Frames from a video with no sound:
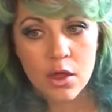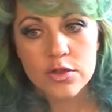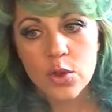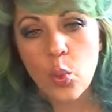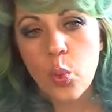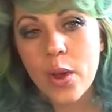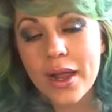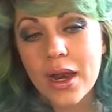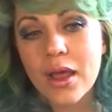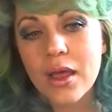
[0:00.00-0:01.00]
So
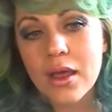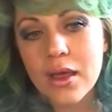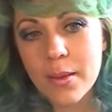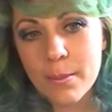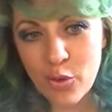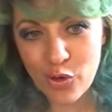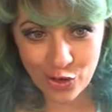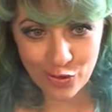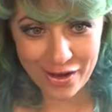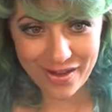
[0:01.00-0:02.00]
when
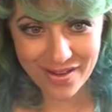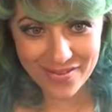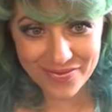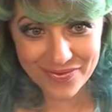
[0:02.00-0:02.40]
Mercury